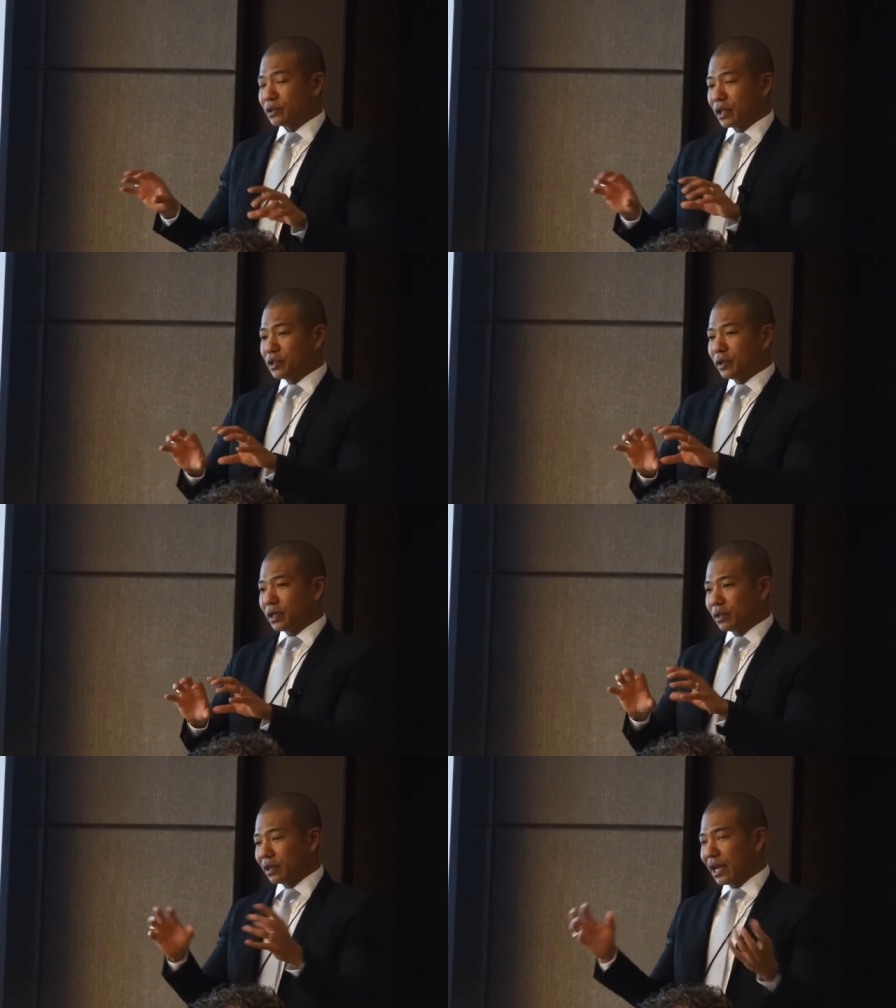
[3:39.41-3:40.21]
so that you
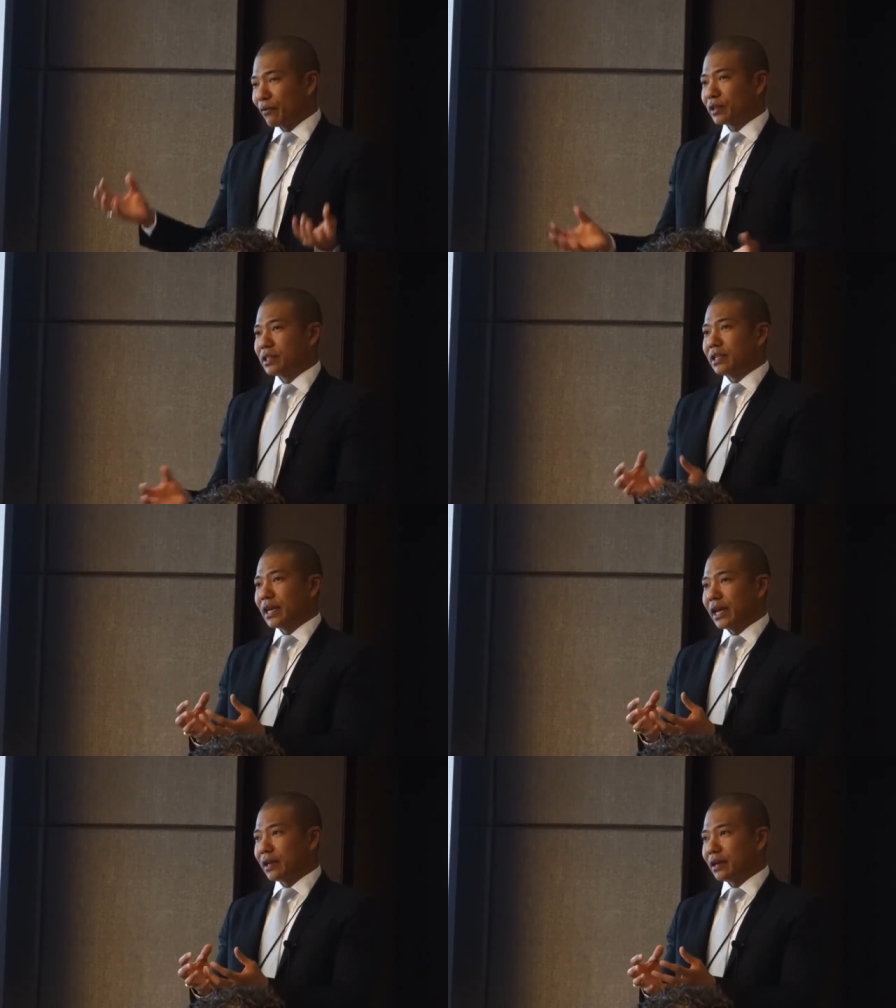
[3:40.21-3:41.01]
can leverage the
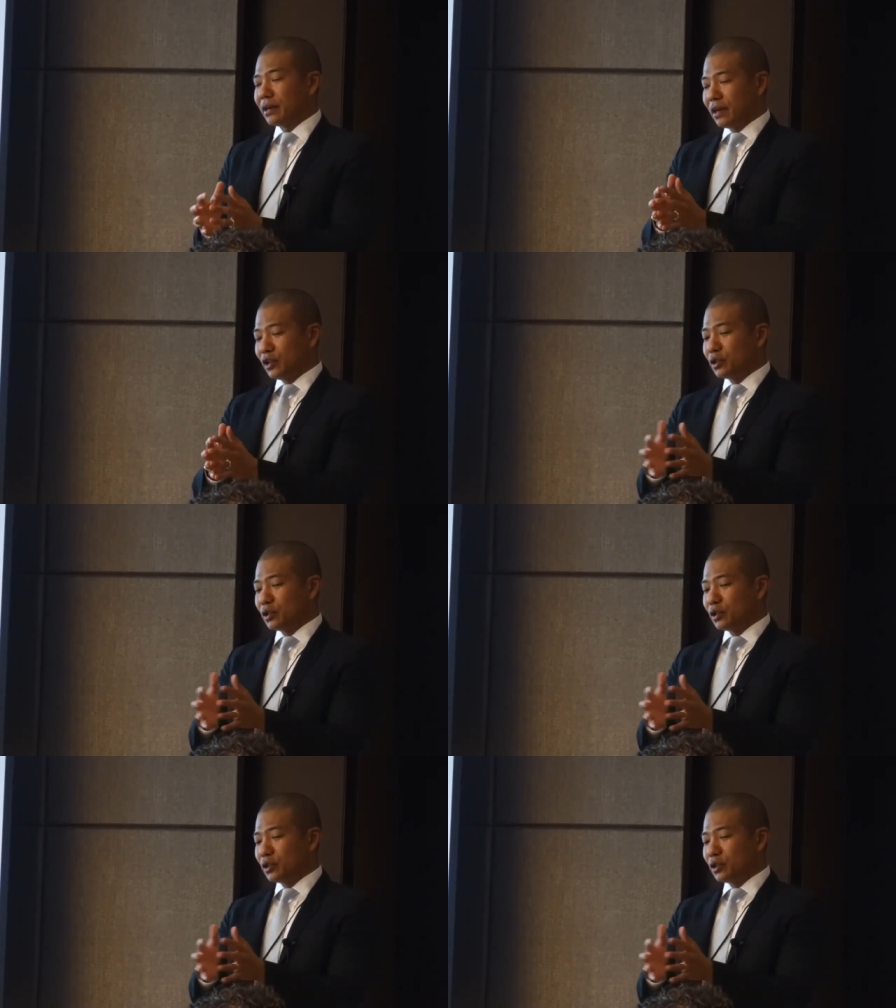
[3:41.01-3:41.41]
data,